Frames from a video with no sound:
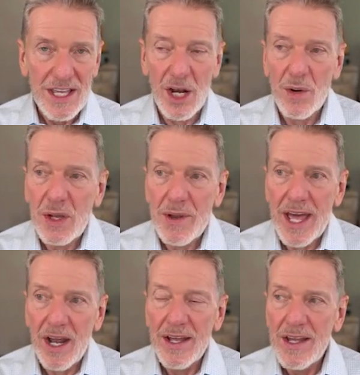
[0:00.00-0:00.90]
We think we
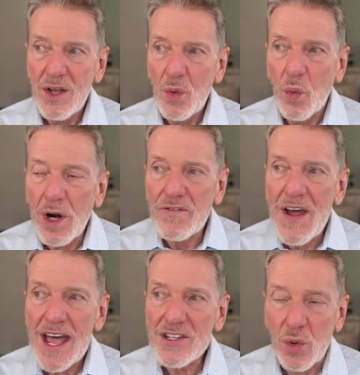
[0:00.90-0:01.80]
got to work
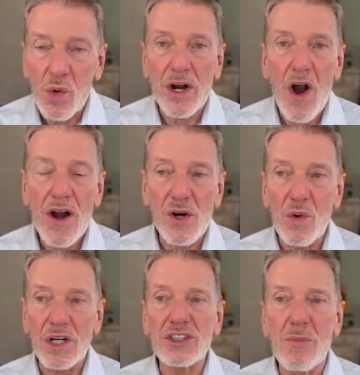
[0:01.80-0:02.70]
faster, work harder,
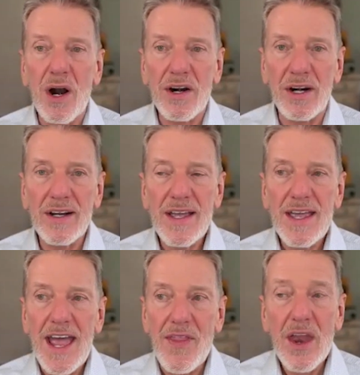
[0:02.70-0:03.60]
work smarter,
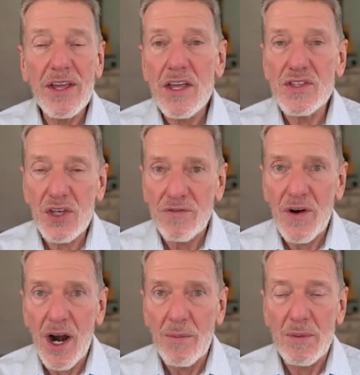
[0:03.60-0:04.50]
and that'll get you so far.